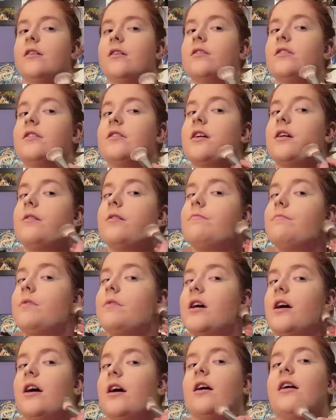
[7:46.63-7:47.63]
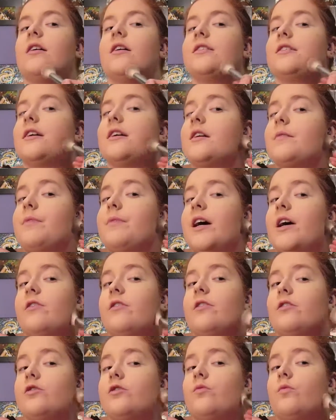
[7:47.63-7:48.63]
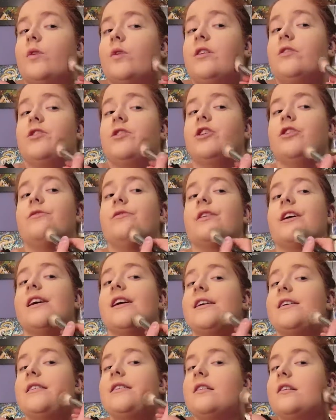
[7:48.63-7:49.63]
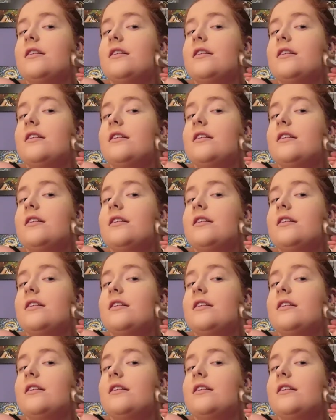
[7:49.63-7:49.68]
Some setting powders will do that.